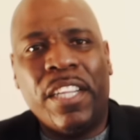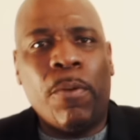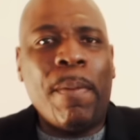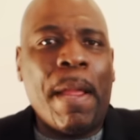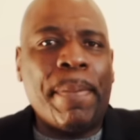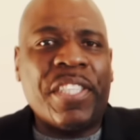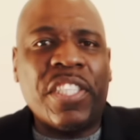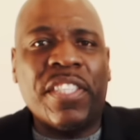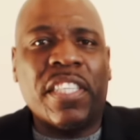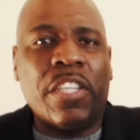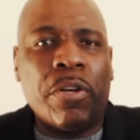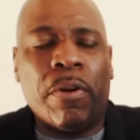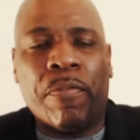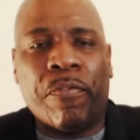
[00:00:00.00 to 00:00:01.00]
You know, maybe she's
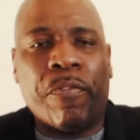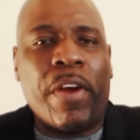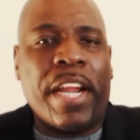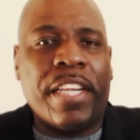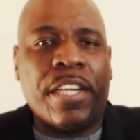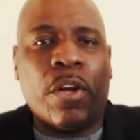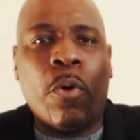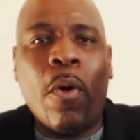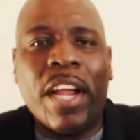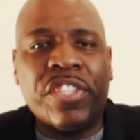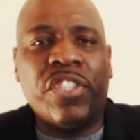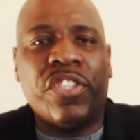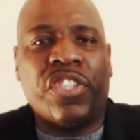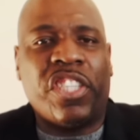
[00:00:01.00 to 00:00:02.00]
a little afraid of the
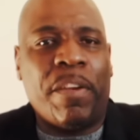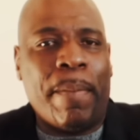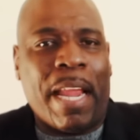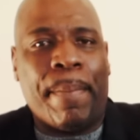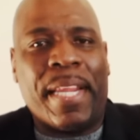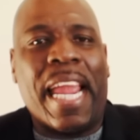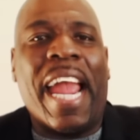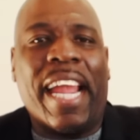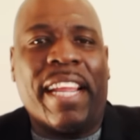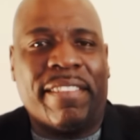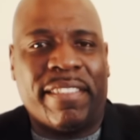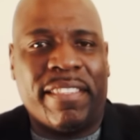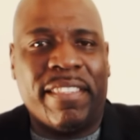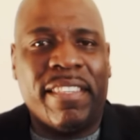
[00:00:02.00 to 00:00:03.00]
questions she may be
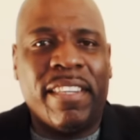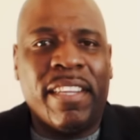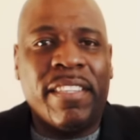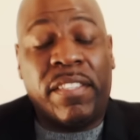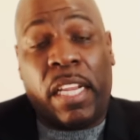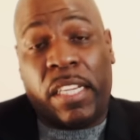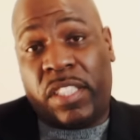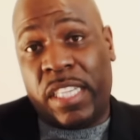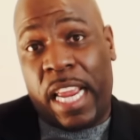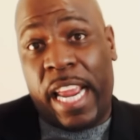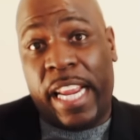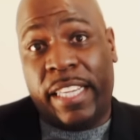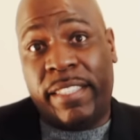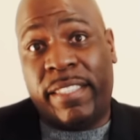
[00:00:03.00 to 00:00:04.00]
asked, such
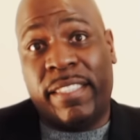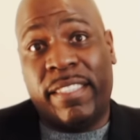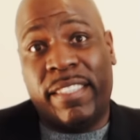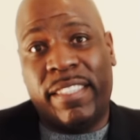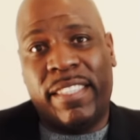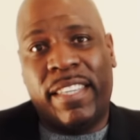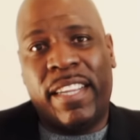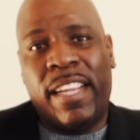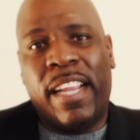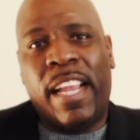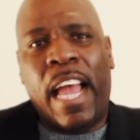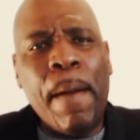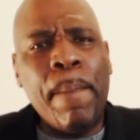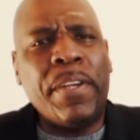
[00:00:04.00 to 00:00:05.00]
as,
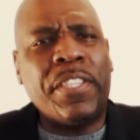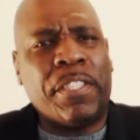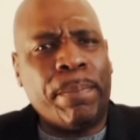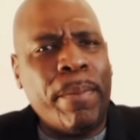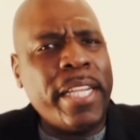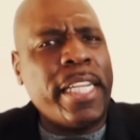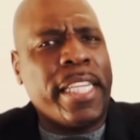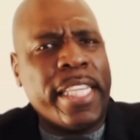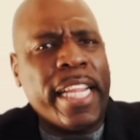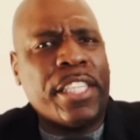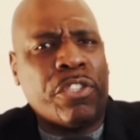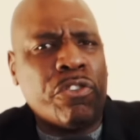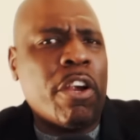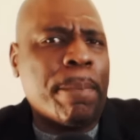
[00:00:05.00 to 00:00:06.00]
How much money
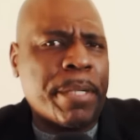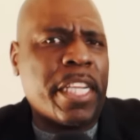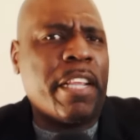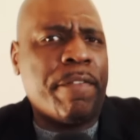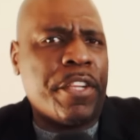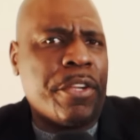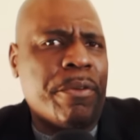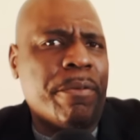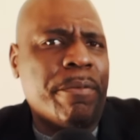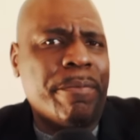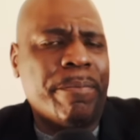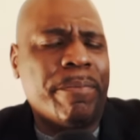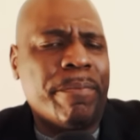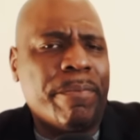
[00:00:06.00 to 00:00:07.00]
did Trump give you?
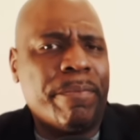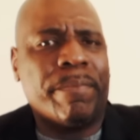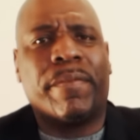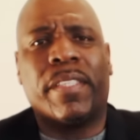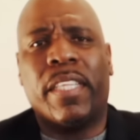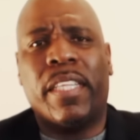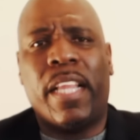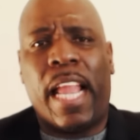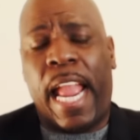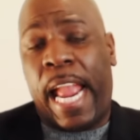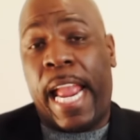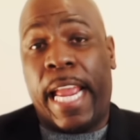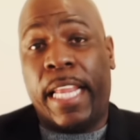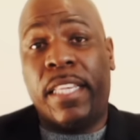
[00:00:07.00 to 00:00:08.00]

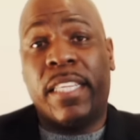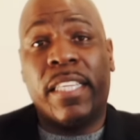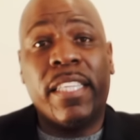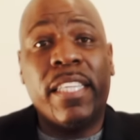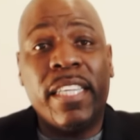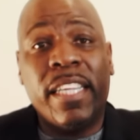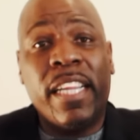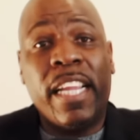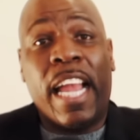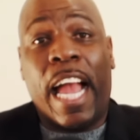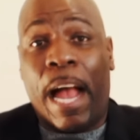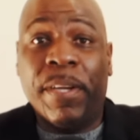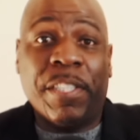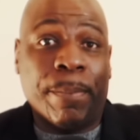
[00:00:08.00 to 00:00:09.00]
And
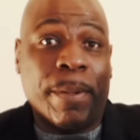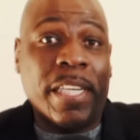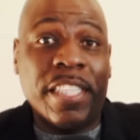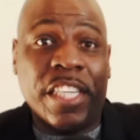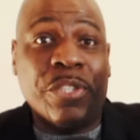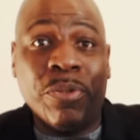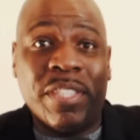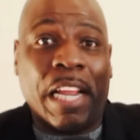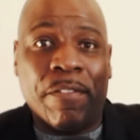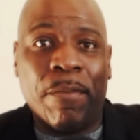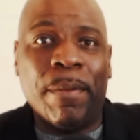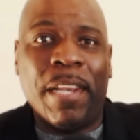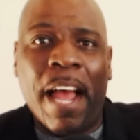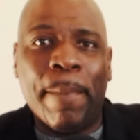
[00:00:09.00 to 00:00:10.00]
how much money did you take
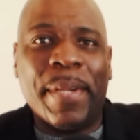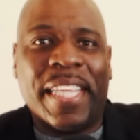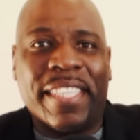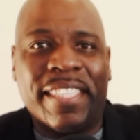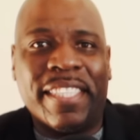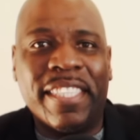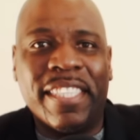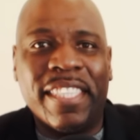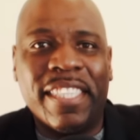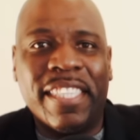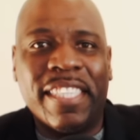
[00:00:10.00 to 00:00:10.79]
from lobbyists?